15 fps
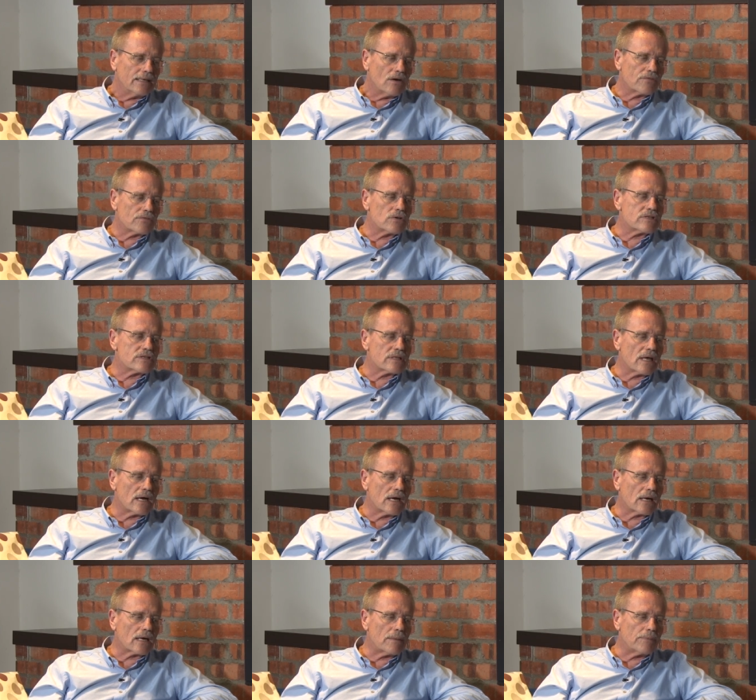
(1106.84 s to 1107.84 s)
Of course, there
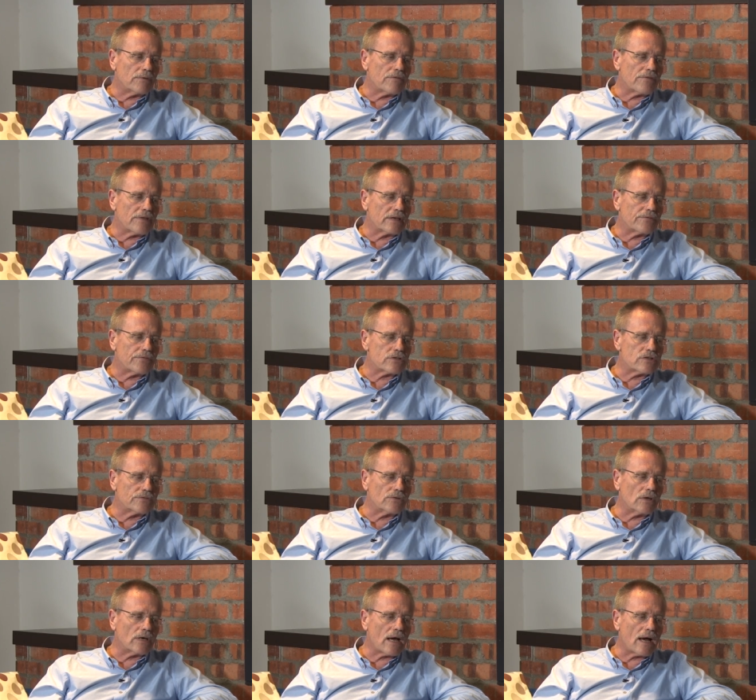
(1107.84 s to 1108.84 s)
are a couple of things. First
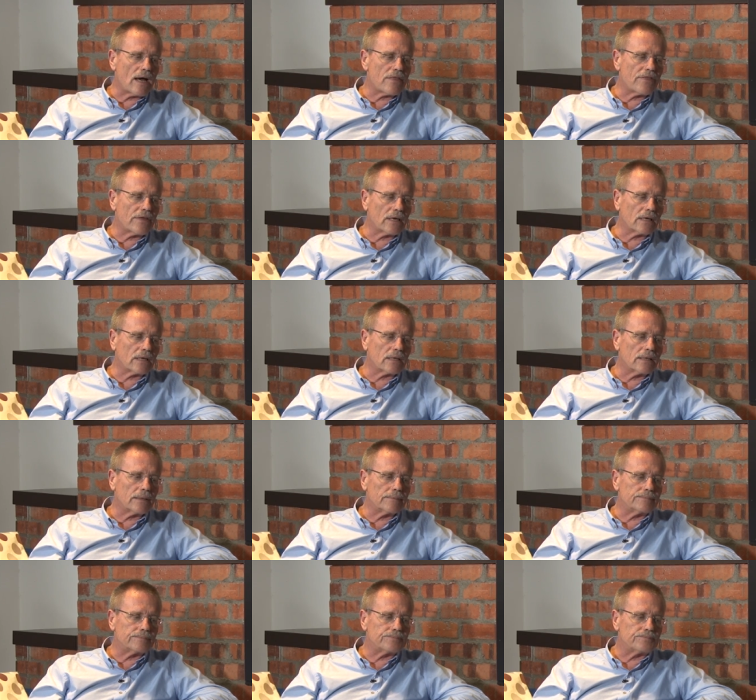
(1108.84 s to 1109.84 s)
of all, I think
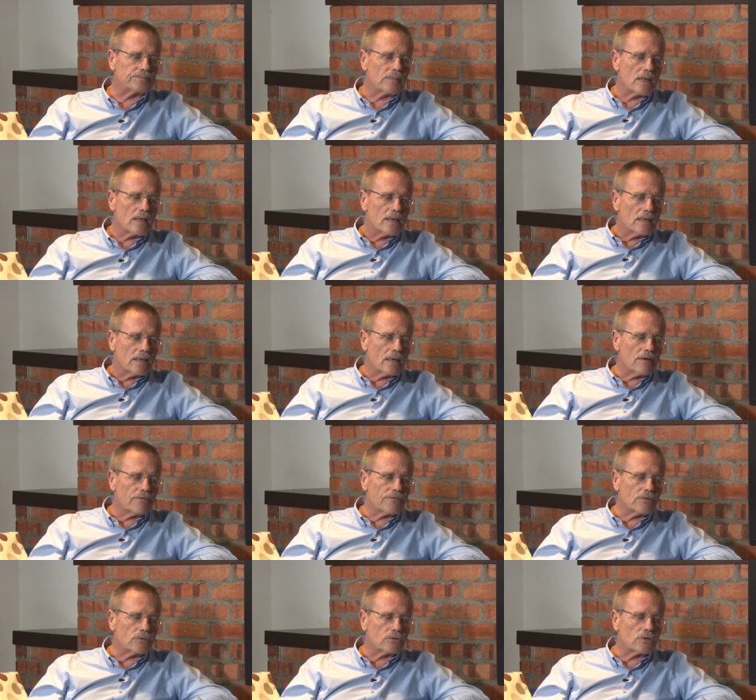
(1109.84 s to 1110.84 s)

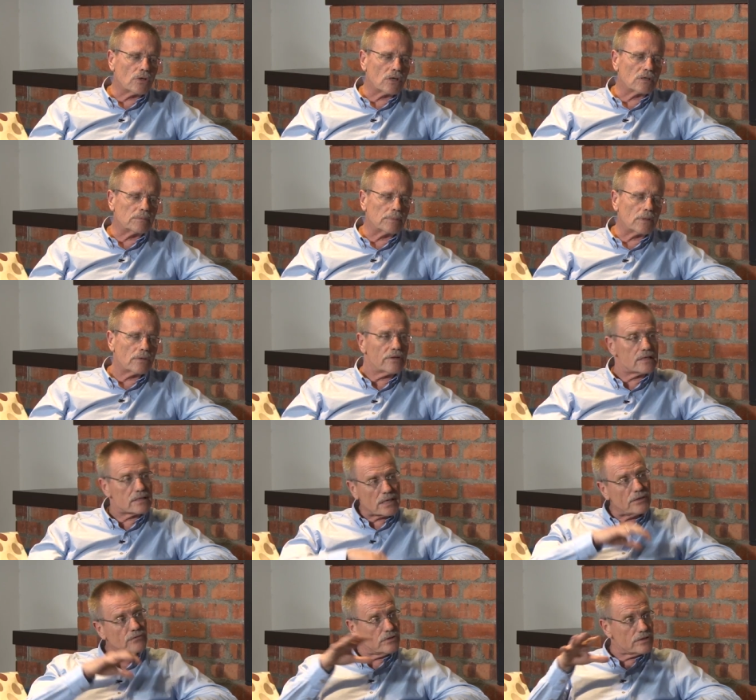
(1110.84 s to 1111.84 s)
if you talk about these
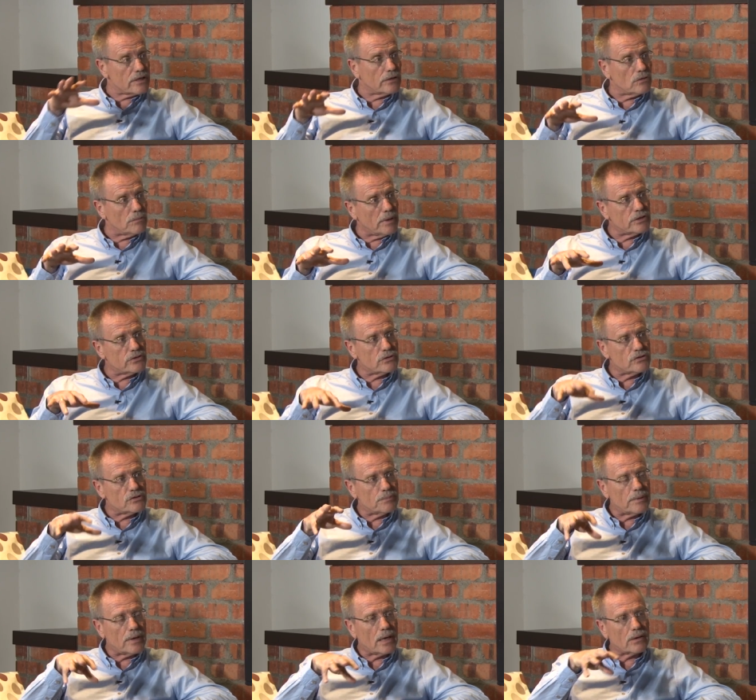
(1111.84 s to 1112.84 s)
countries that you mentioned,
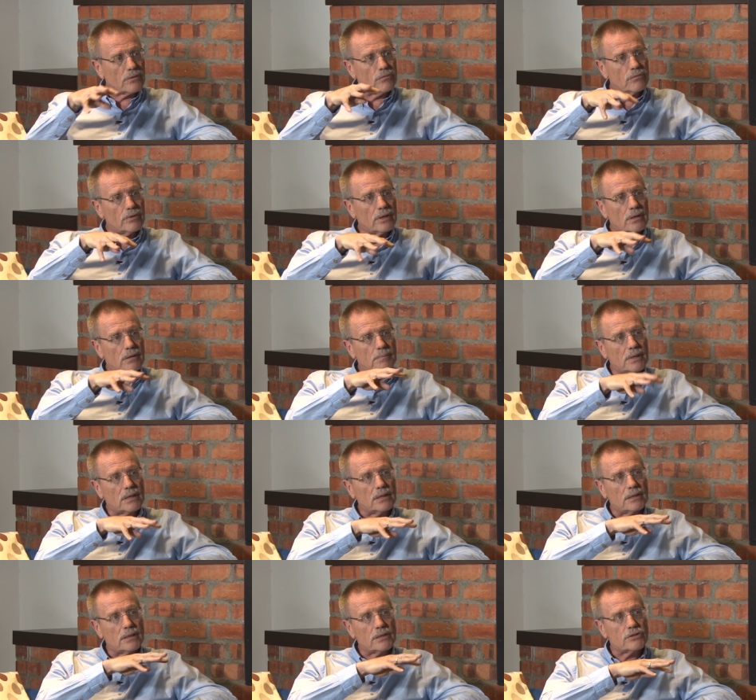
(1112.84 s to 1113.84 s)
Japan, Korea,
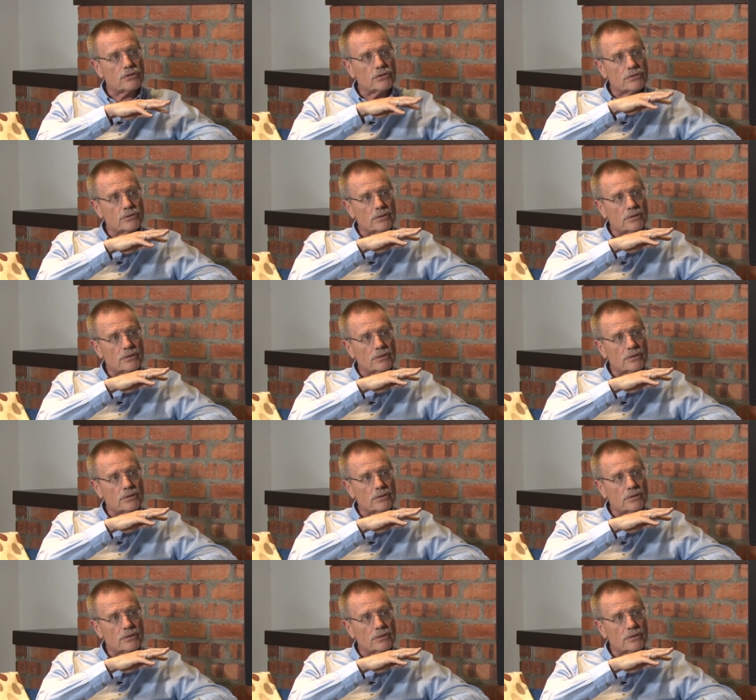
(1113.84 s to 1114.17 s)
Bangladesh,